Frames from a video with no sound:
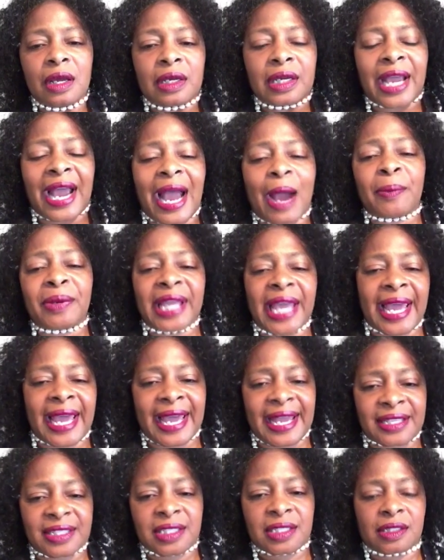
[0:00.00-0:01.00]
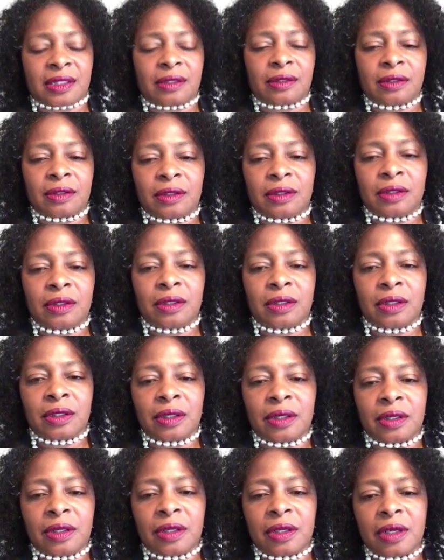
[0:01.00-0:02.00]
COMCAST,
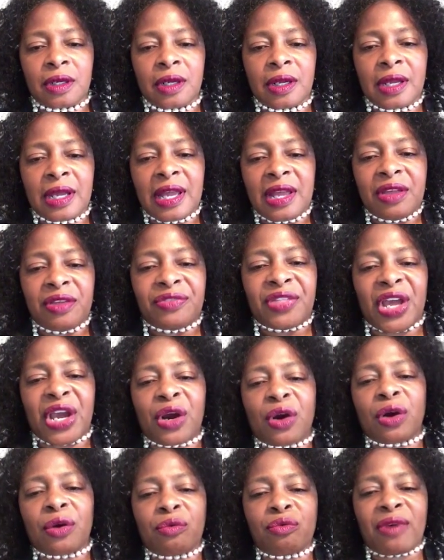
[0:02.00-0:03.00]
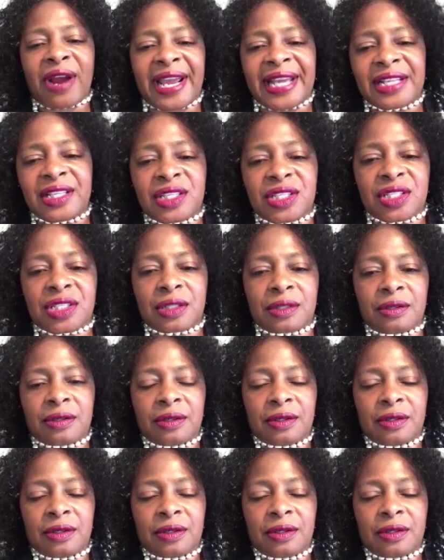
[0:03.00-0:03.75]
their rates